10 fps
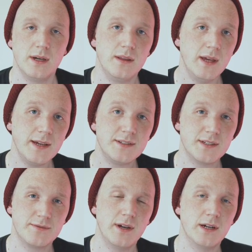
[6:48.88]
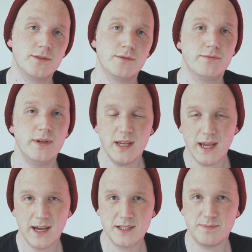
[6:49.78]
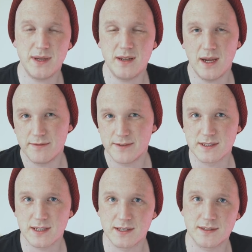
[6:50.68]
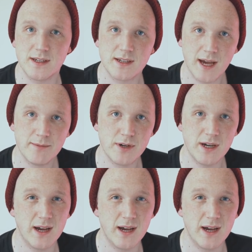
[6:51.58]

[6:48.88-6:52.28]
The A6300 really has been a fantastic camera,